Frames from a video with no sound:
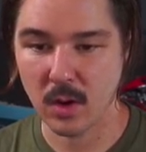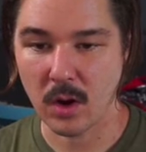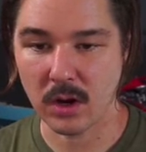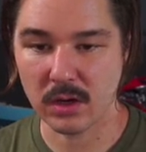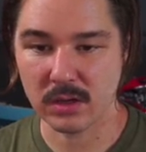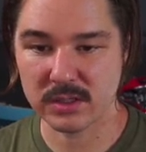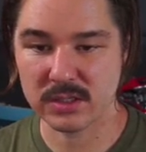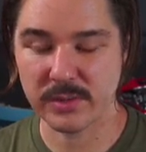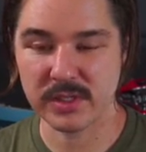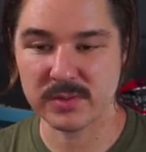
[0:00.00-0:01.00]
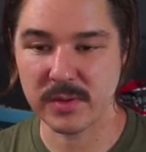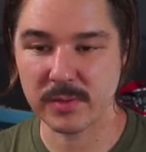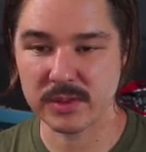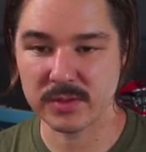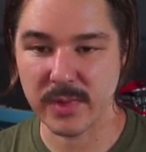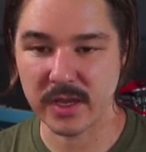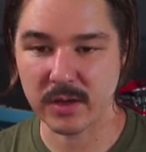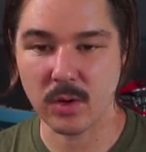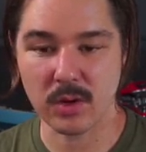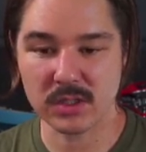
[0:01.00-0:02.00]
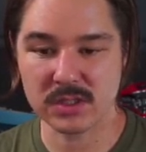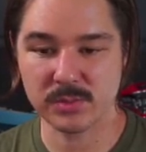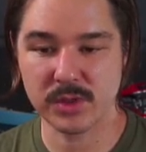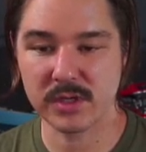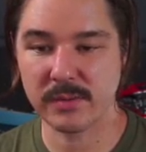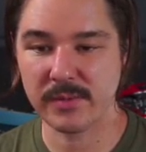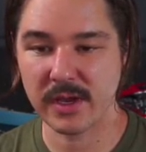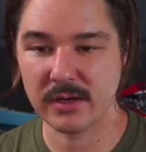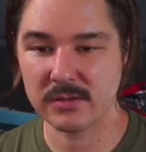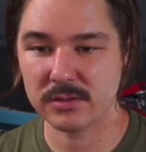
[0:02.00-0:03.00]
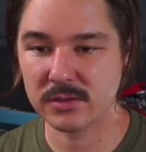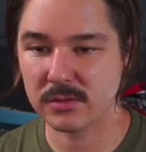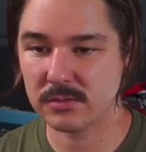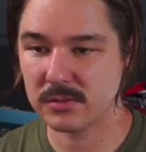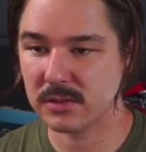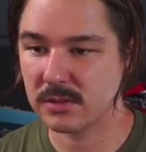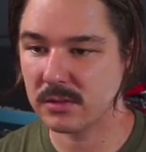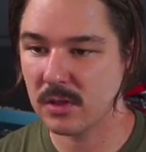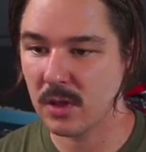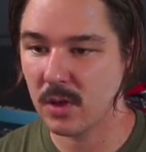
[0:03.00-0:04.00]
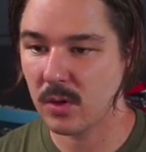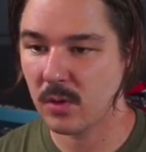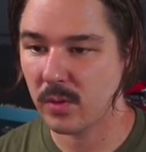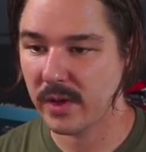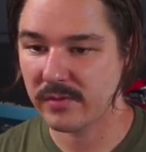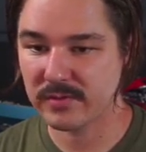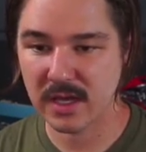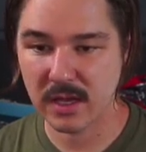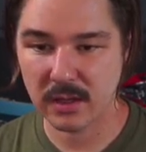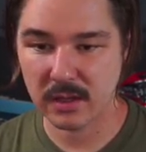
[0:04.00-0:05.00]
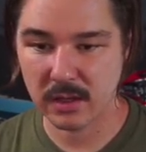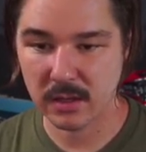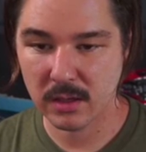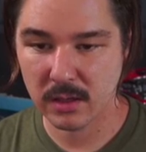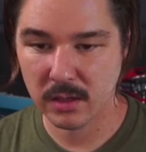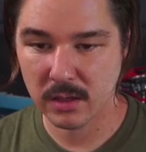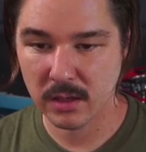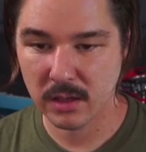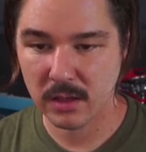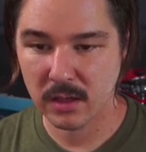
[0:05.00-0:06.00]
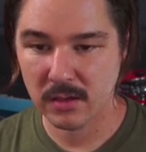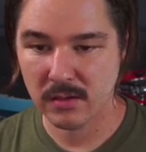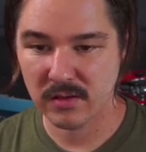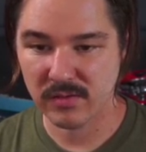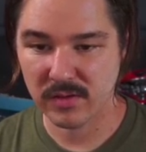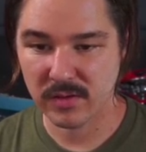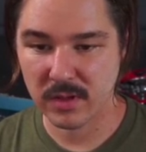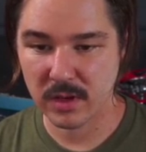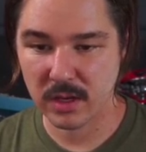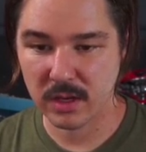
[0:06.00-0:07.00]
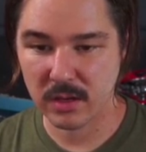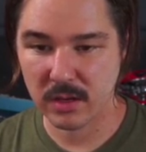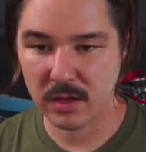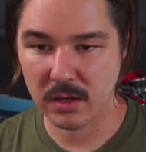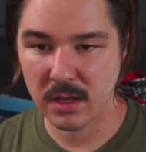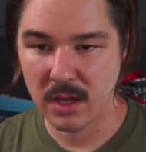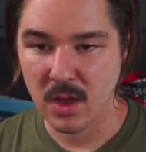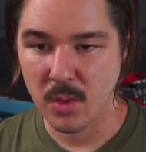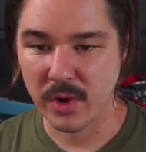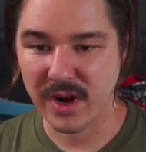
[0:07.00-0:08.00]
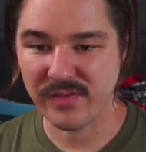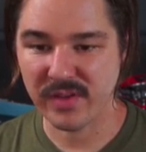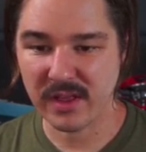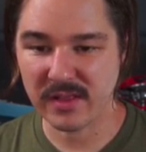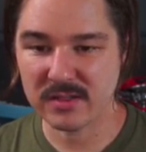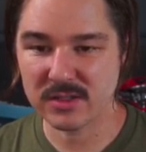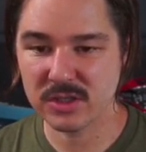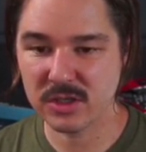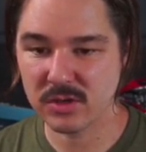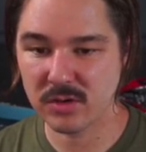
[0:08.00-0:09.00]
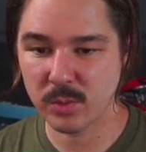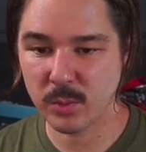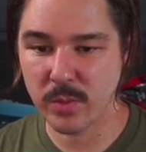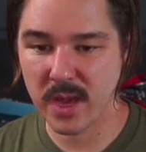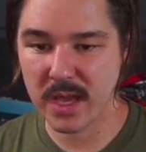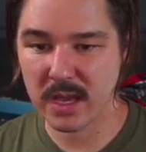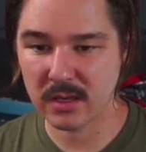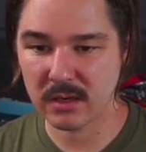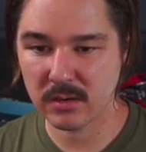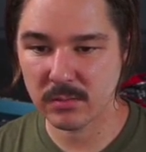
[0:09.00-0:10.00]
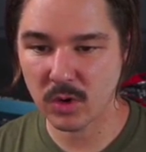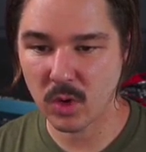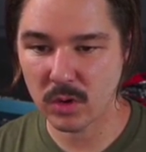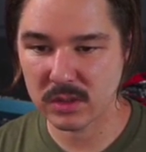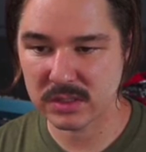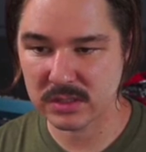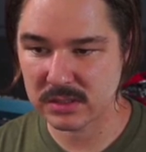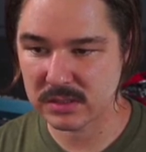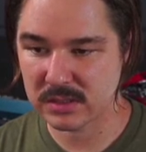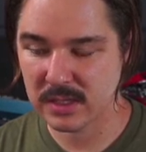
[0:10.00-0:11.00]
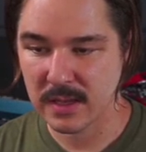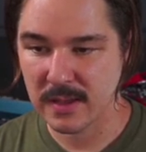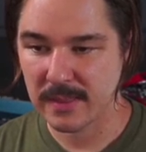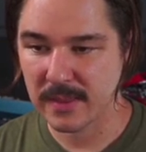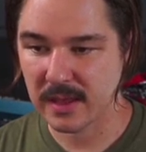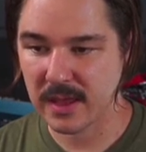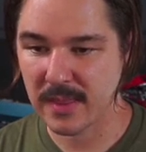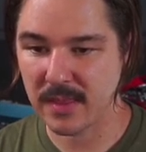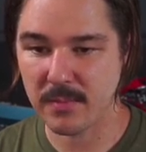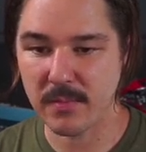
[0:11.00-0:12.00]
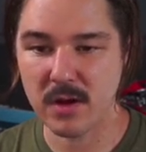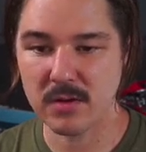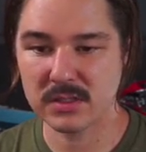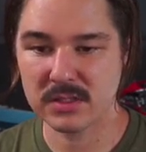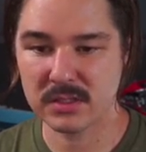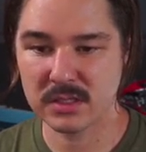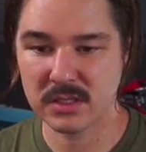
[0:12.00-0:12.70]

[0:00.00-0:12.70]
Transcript: Are some of these people just make a course and put it up there? There's no real way of telling if it's any good. But I feel like there's two main courses that get the most